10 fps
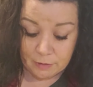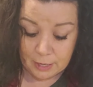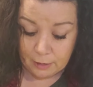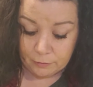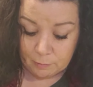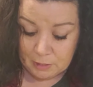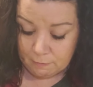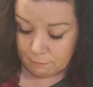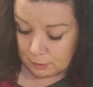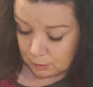It has to be
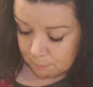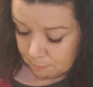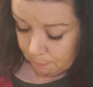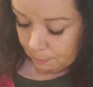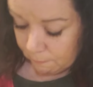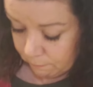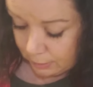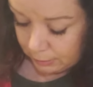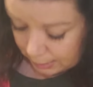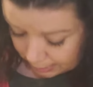a very,
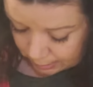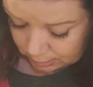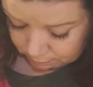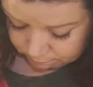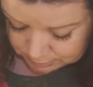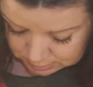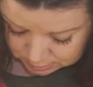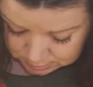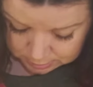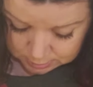very hot oven
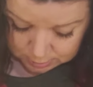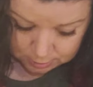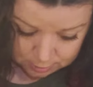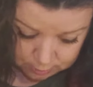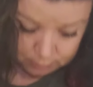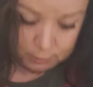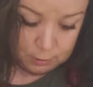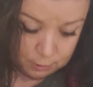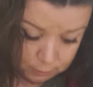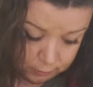
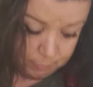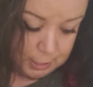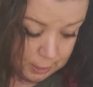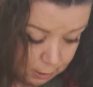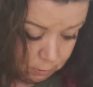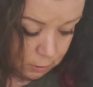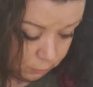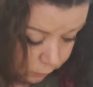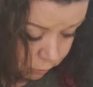to bake out this